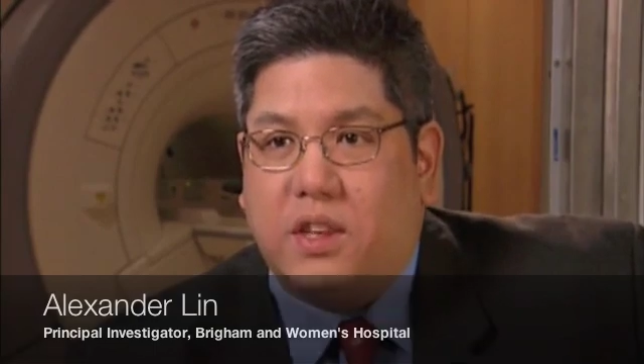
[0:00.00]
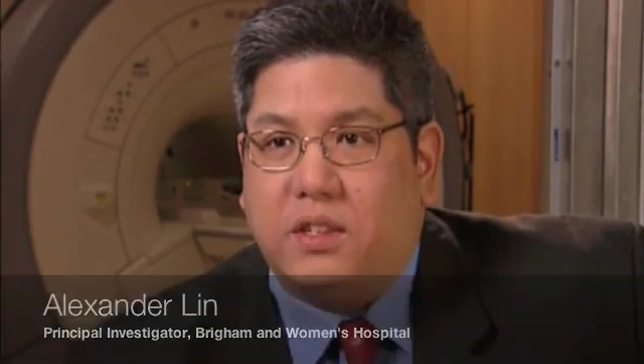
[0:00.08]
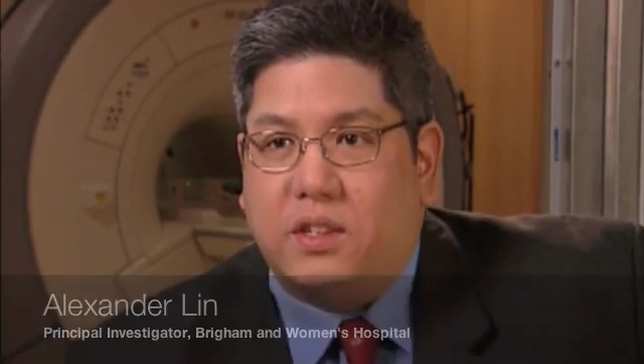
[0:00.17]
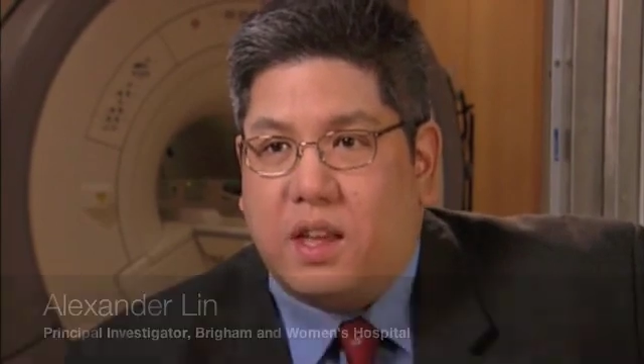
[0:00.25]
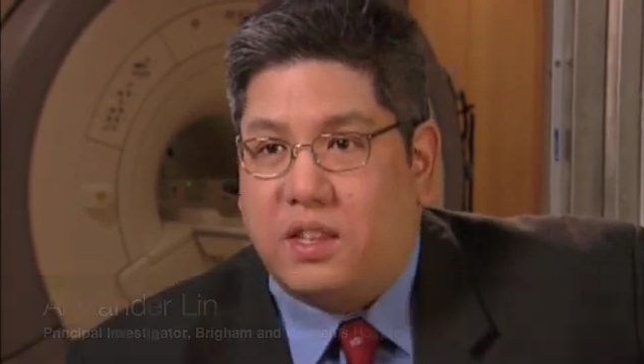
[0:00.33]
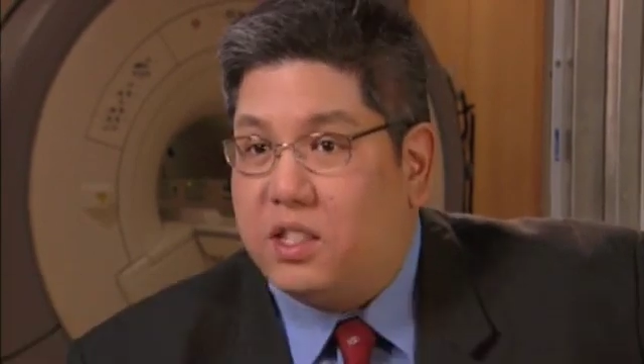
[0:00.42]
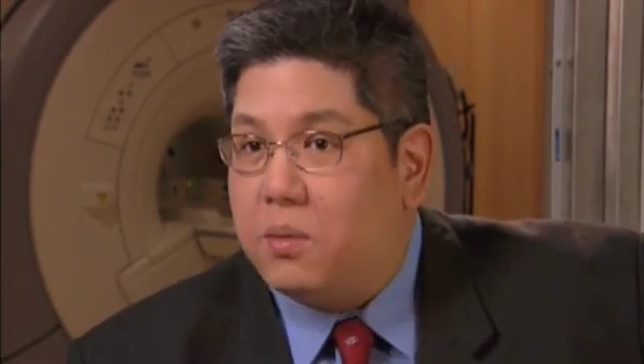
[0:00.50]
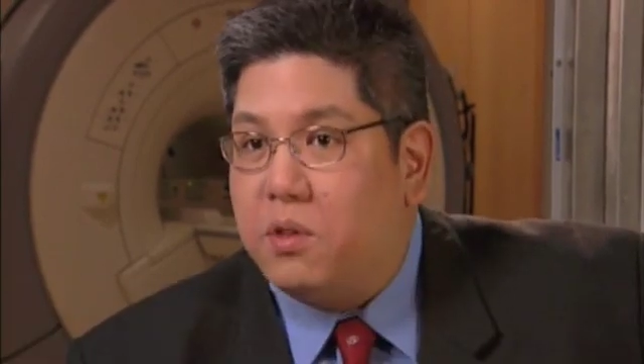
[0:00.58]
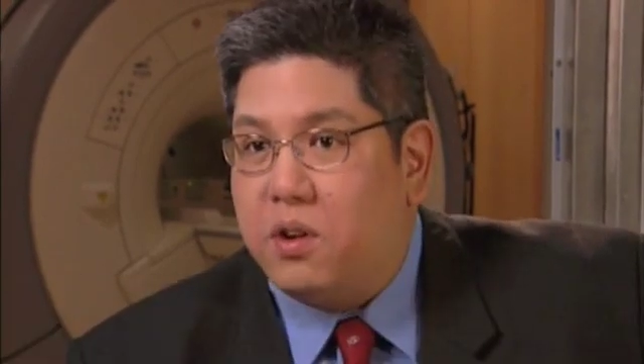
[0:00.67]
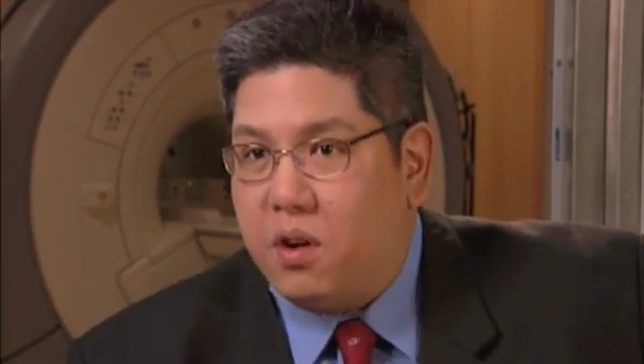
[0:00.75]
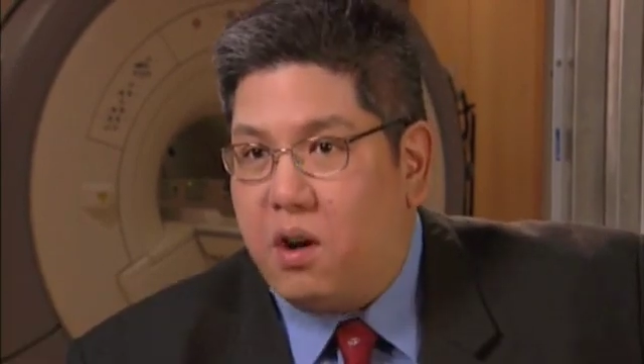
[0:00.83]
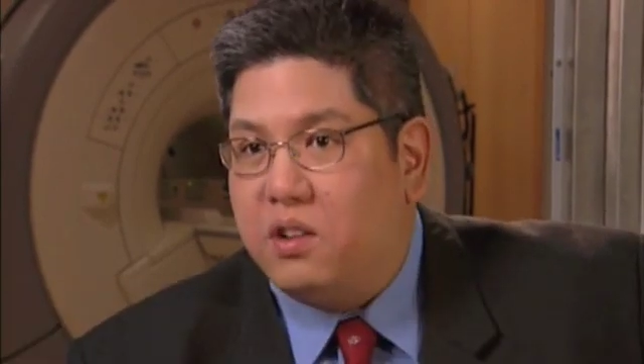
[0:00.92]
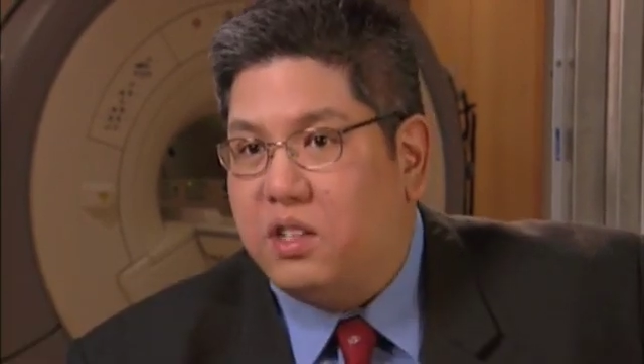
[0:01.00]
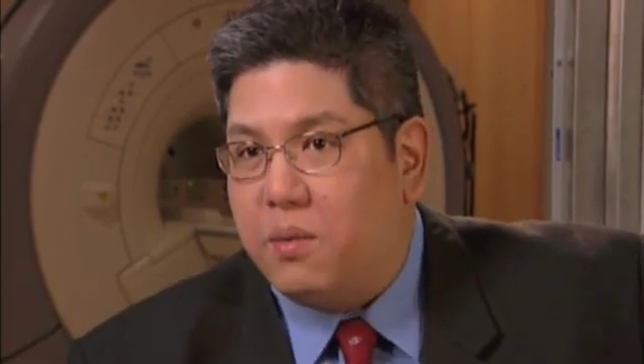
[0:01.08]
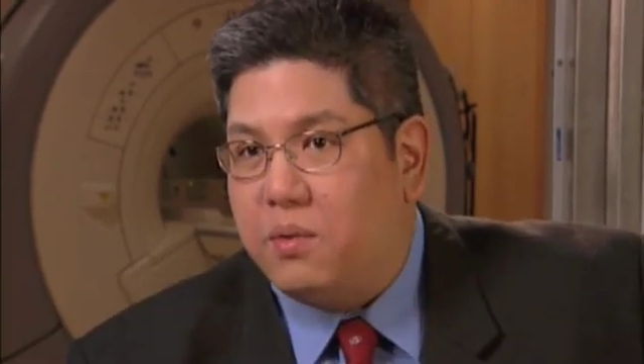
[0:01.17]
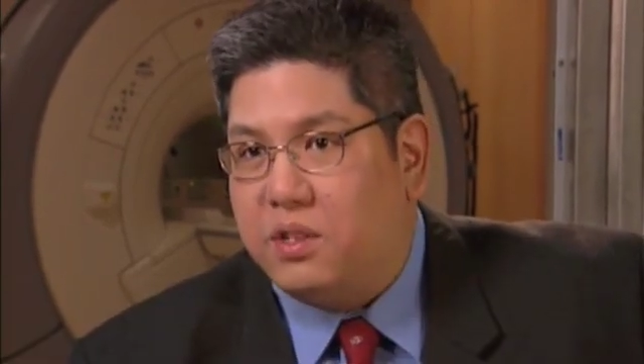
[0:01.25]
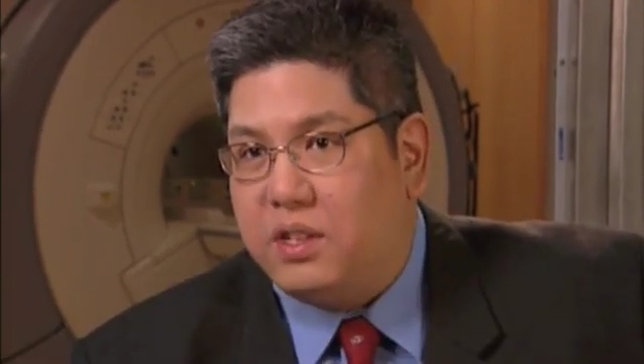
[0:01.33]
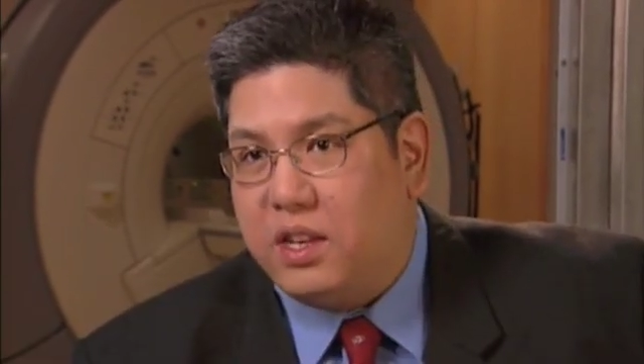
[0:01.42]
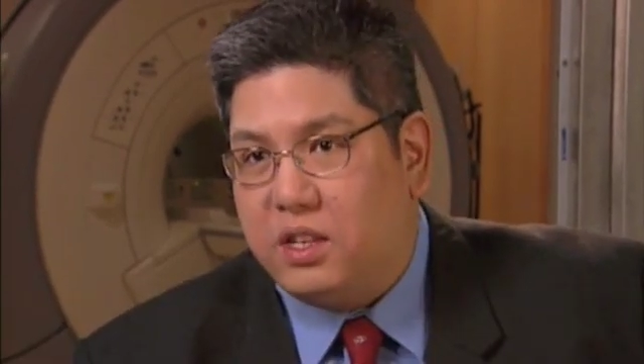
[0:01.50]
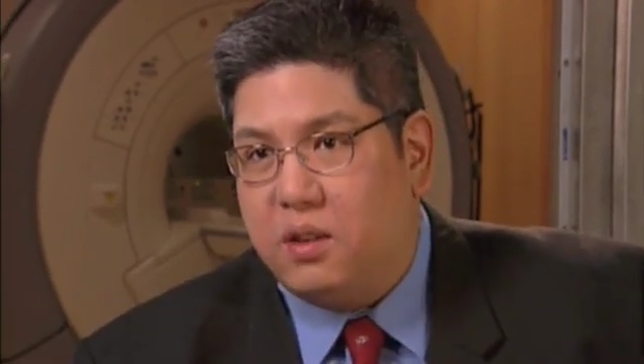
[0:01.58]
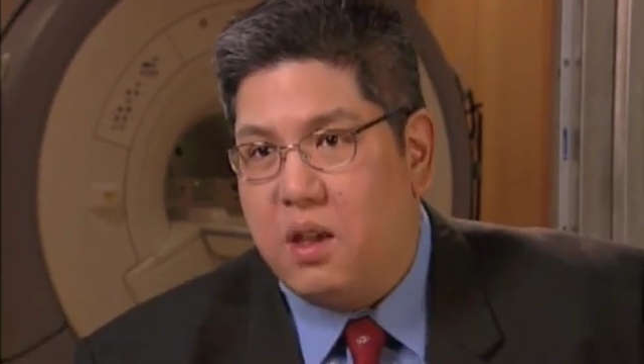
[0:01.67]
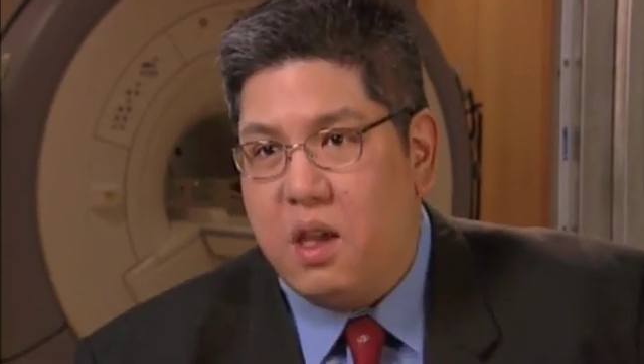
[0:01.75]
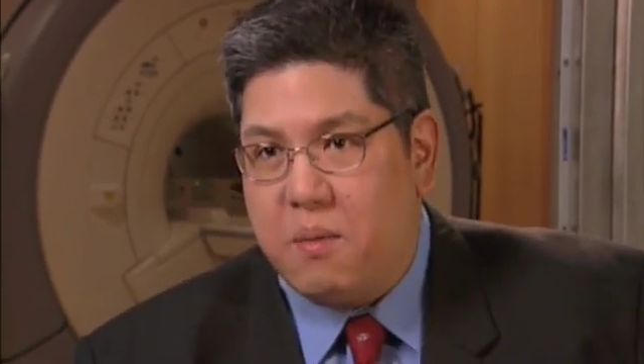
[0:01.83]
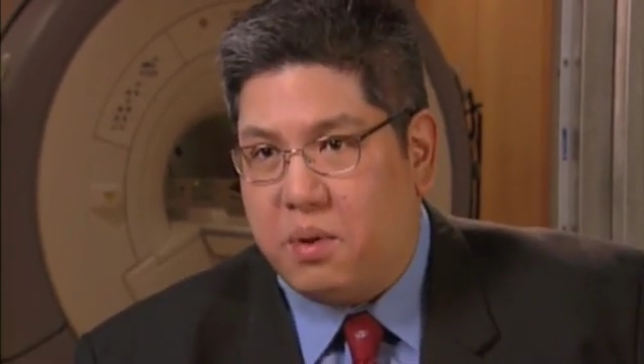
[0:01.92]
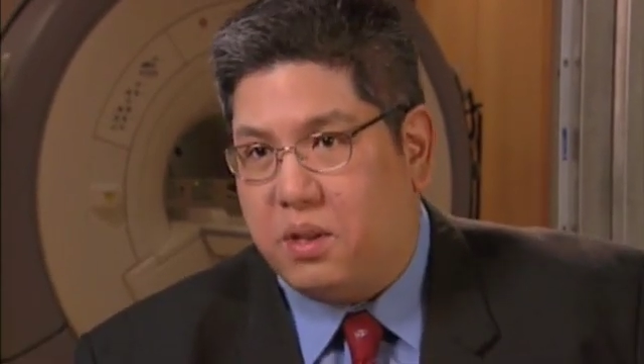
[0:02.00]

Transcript: disease that's similar to Alzheimer's disease,